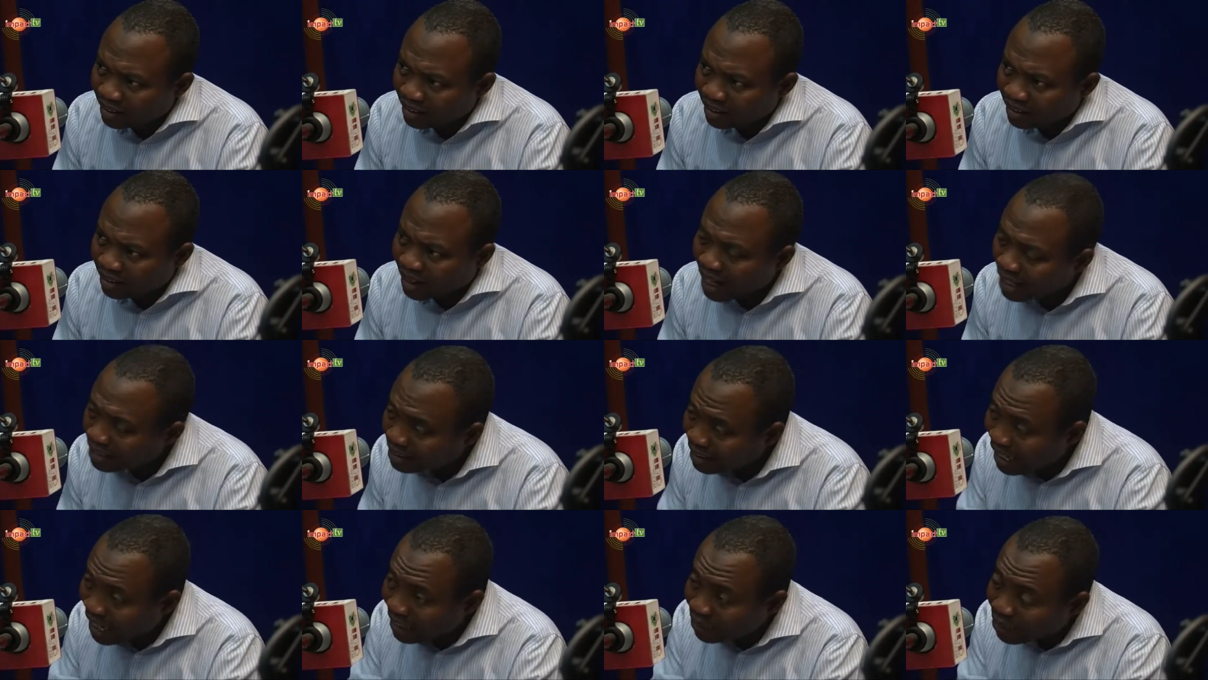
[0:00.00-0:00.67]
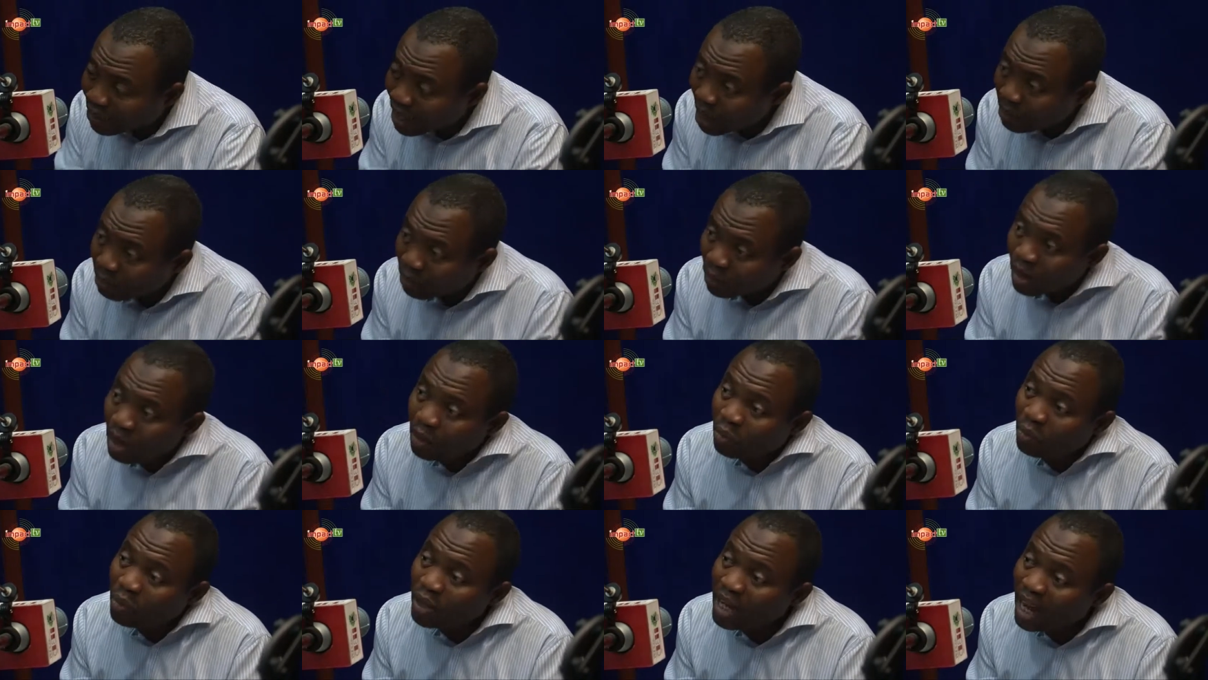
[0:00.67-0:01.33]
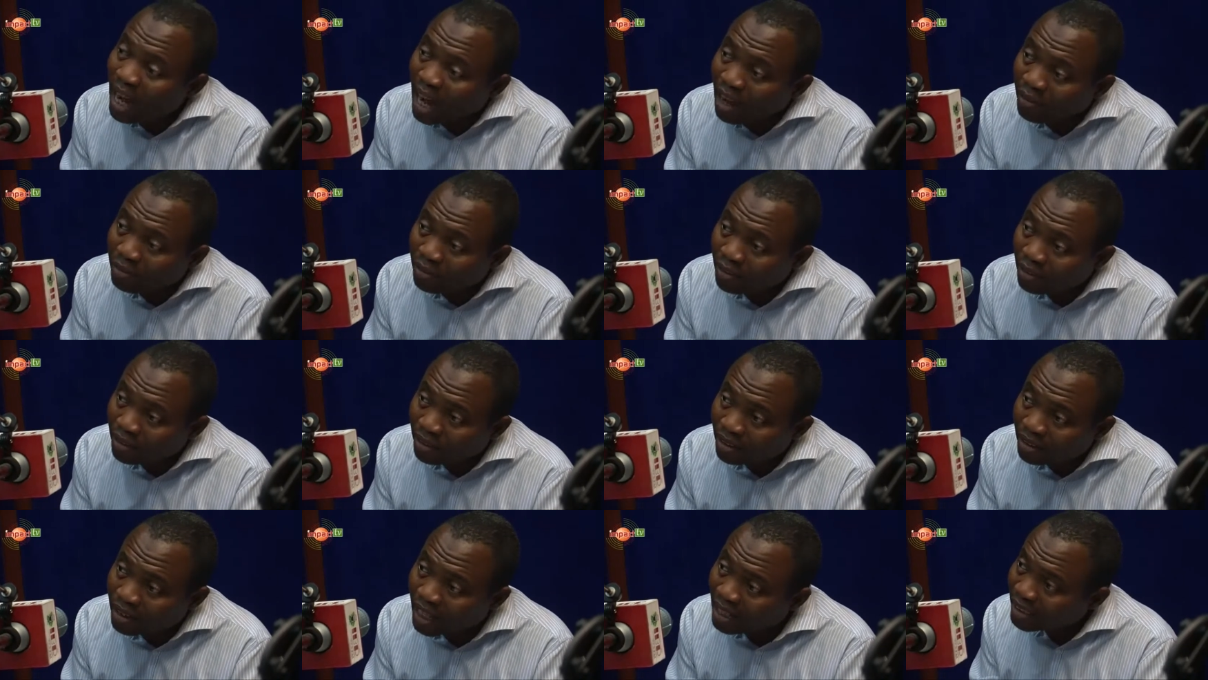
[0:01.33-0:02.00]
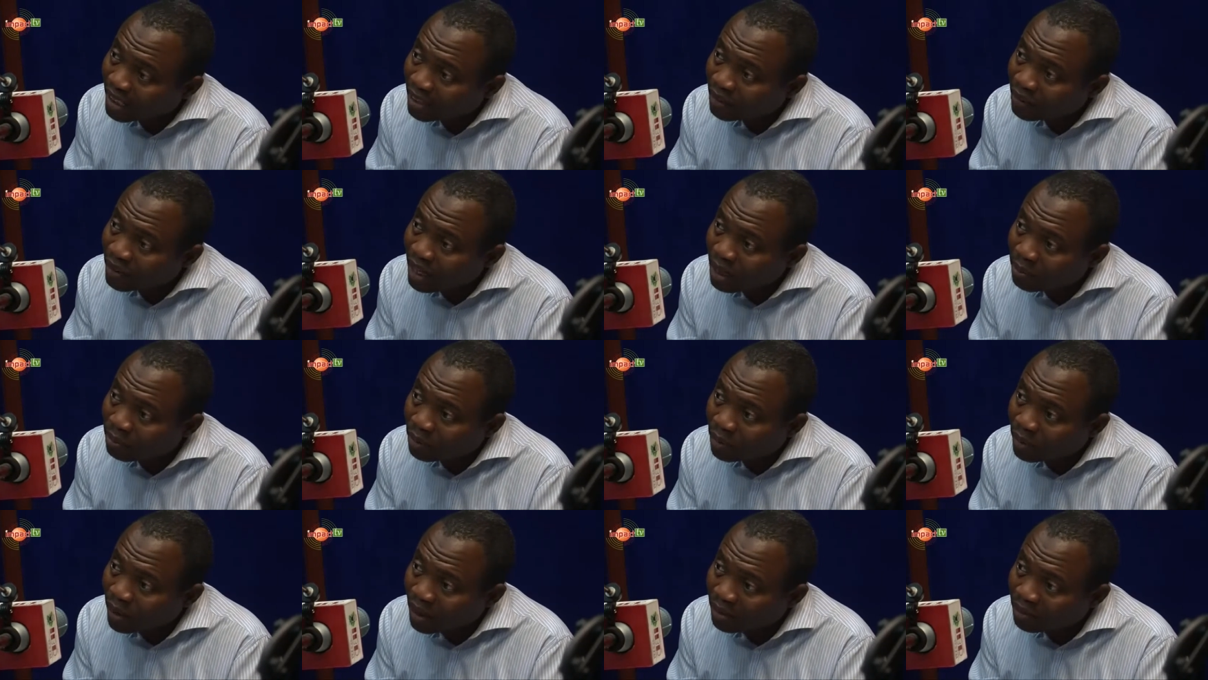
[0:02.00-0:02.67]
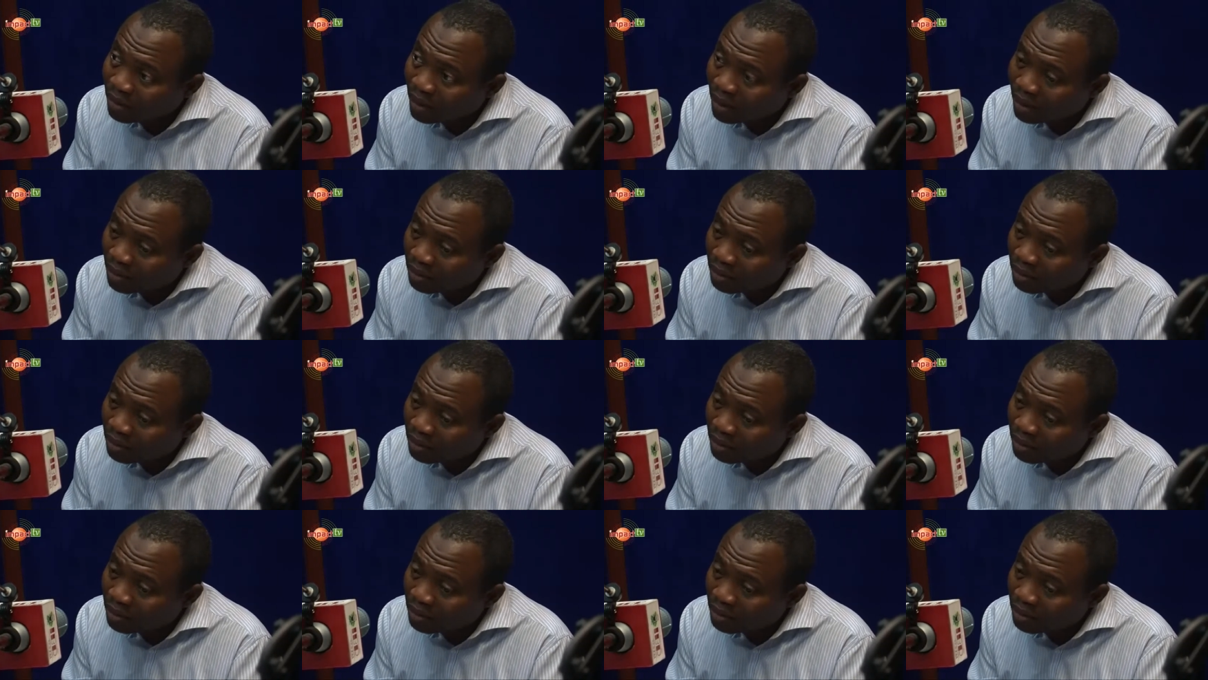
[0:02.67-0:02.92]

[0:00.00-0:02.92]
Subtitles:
That's another problem we have. That's another problem.